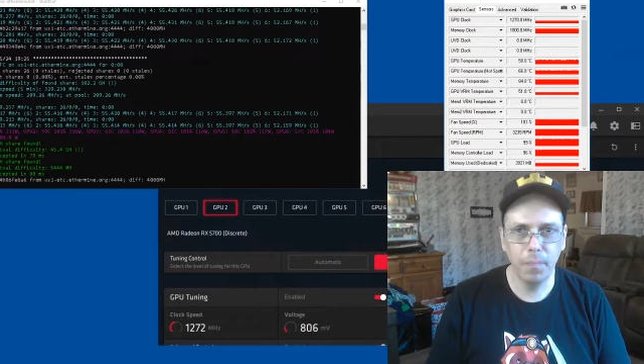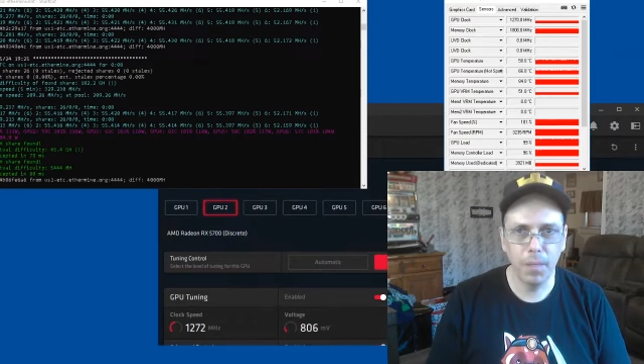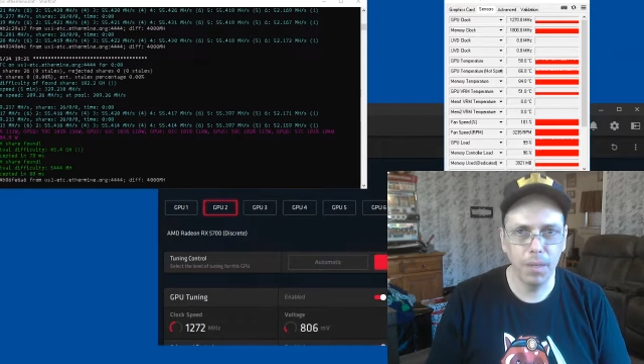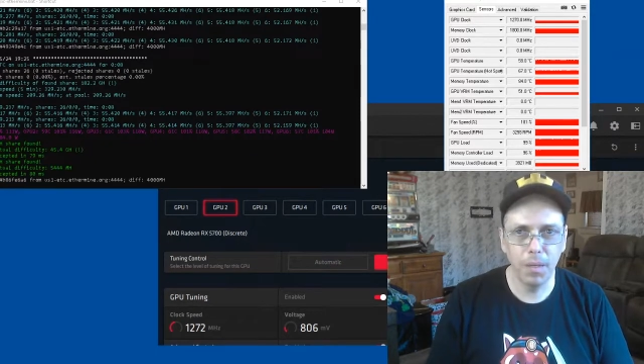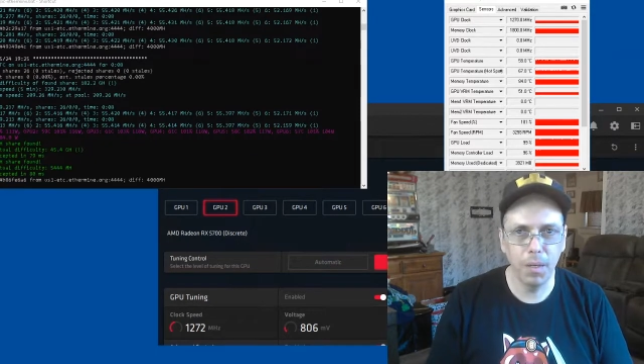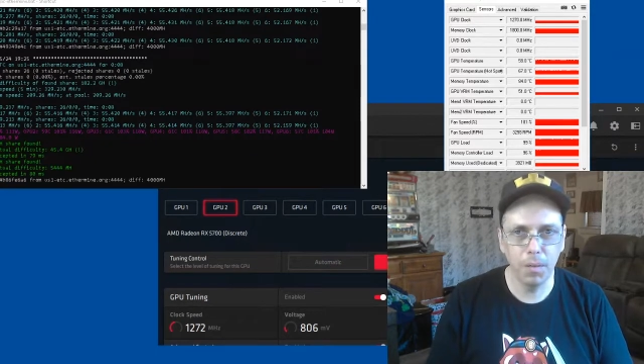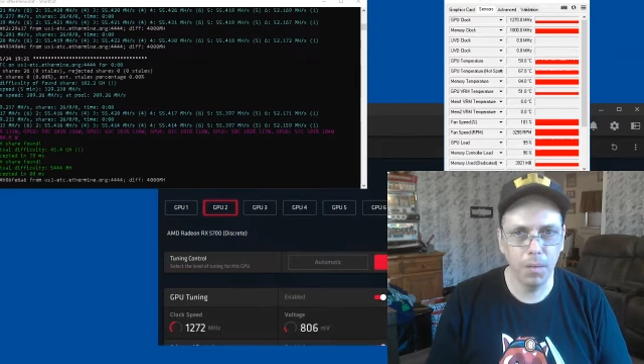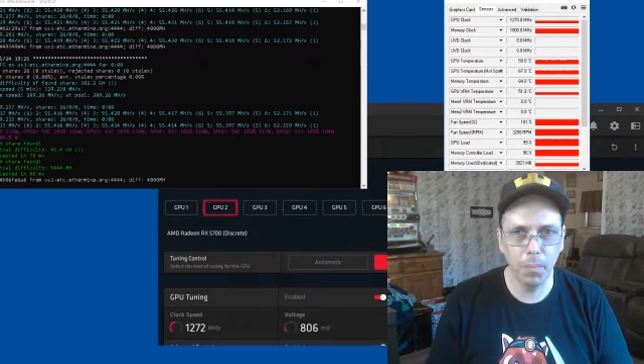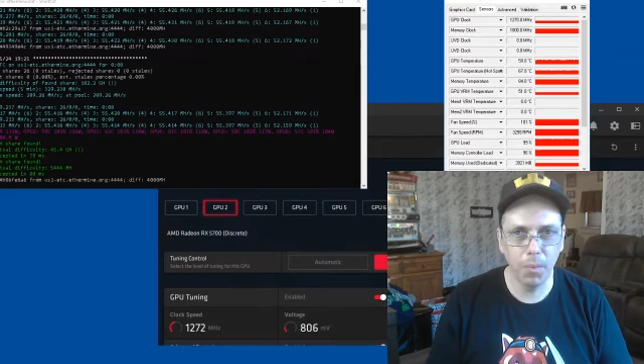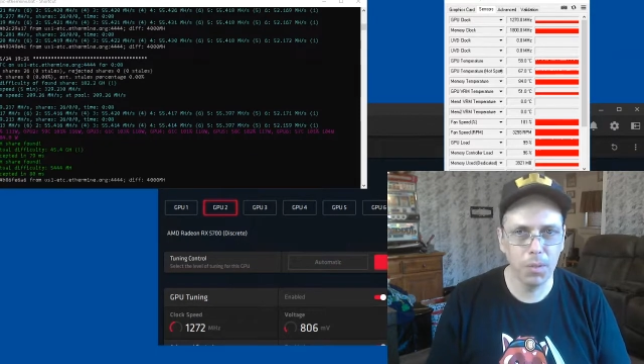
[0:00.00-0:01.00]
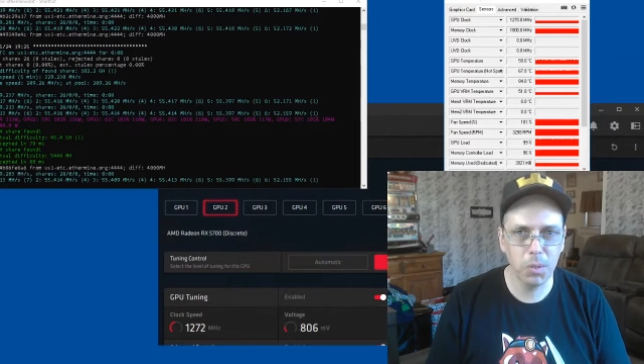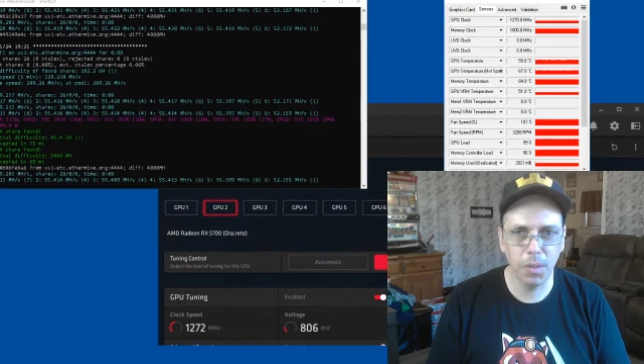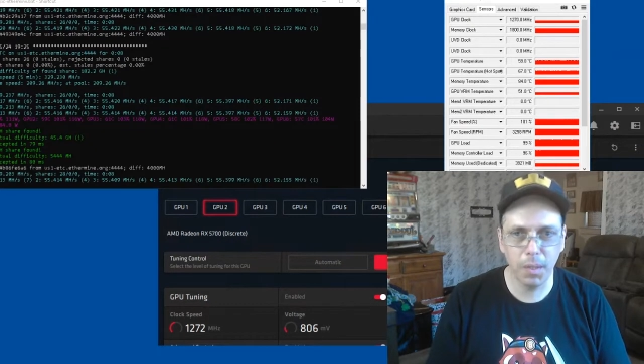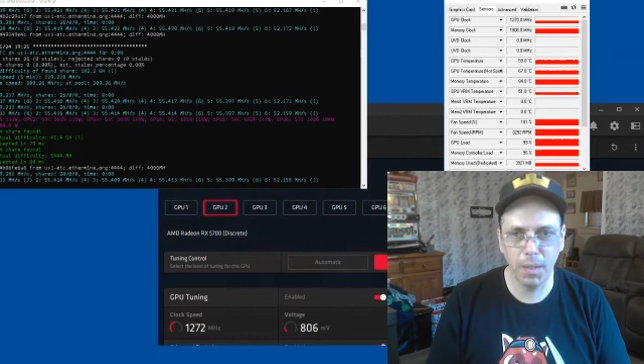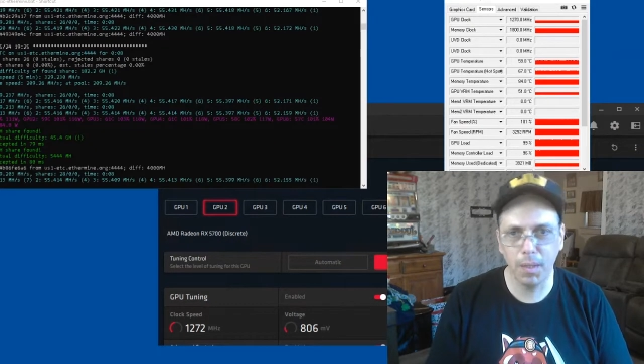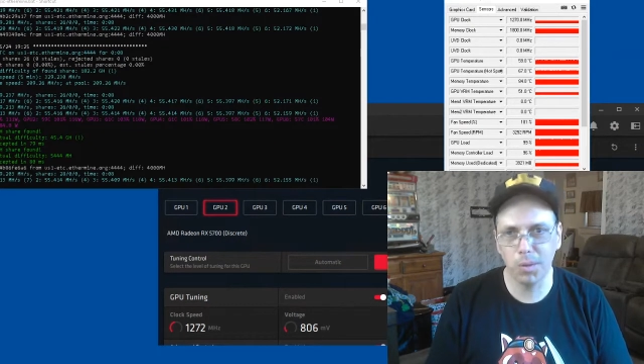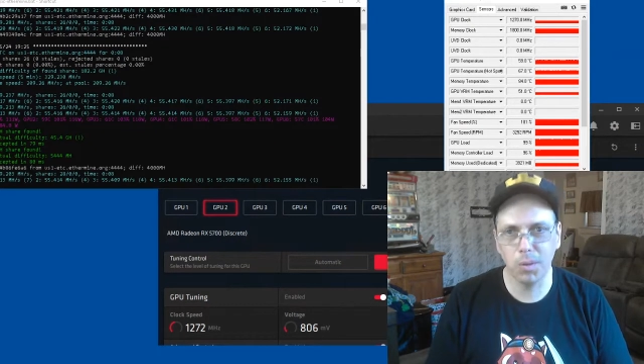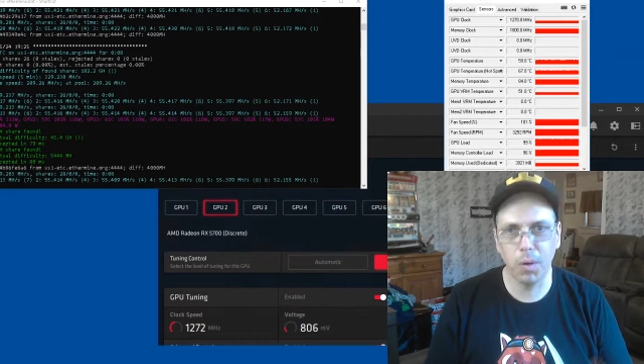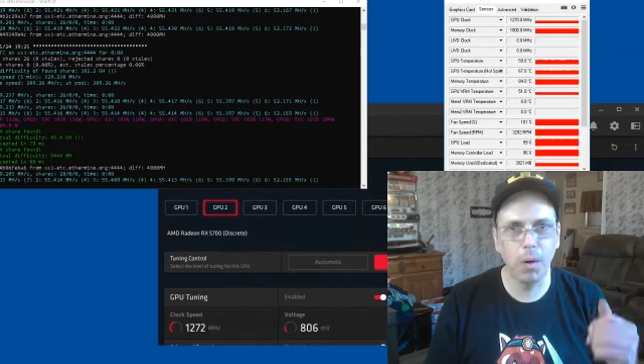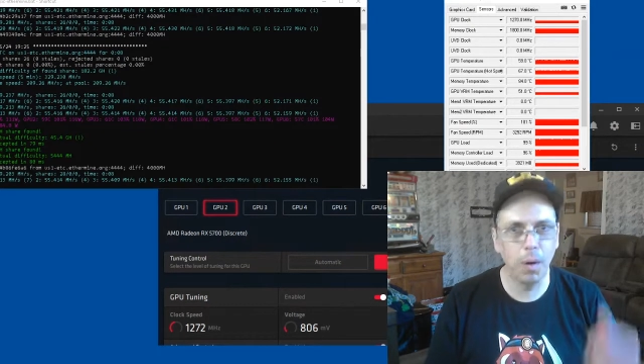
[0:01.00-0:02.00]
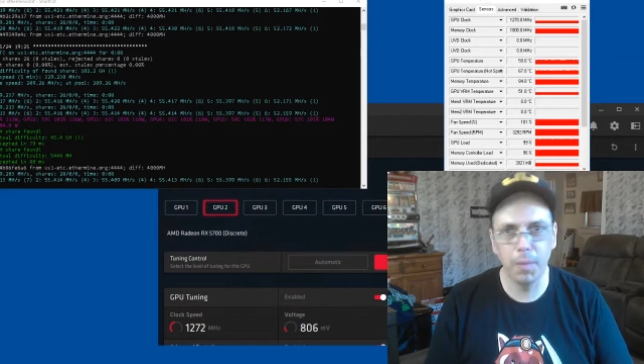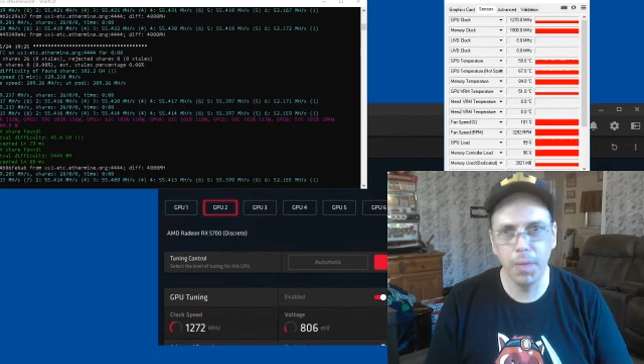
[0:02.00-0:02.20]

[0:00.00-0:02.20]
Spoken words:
you hear the compressor kick on, start humming.